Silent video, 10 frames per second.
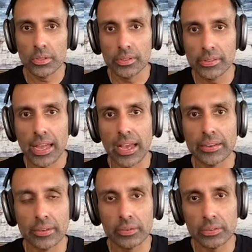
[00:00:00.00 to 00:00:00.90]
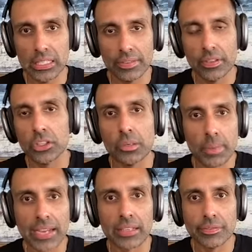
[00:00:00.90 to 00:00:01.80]
that give a good
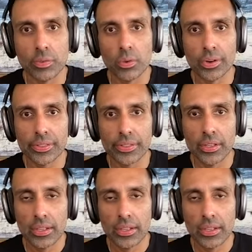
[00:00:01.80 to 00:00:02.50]
back and forth